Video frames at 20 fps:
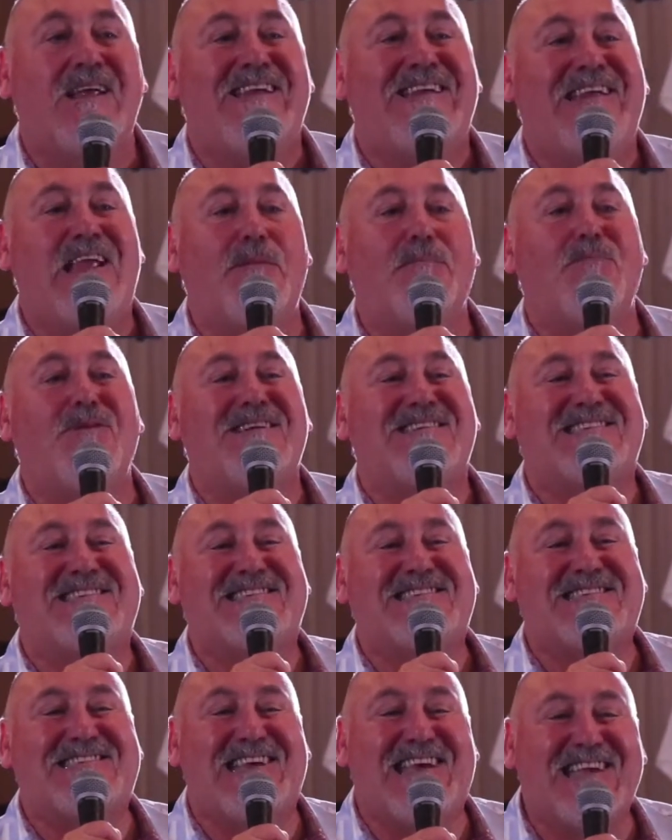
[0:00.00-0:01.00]
number
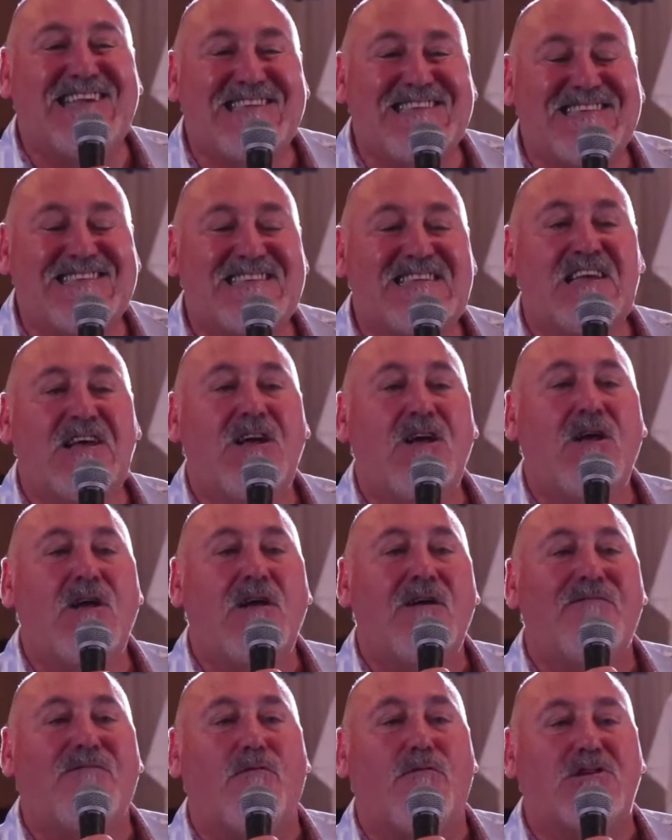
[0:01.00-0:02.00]
6,
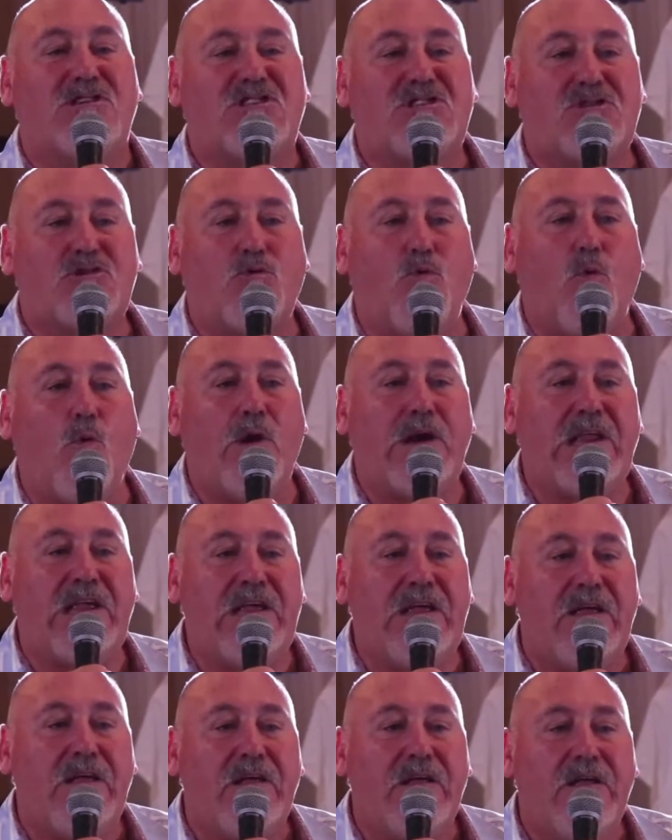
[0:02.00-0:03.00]
verse
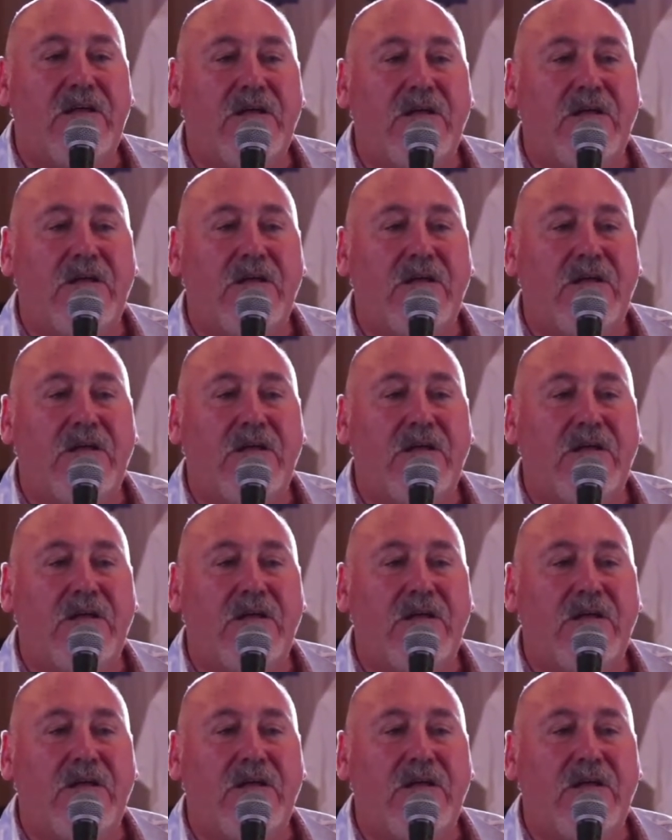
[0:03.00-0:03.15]
22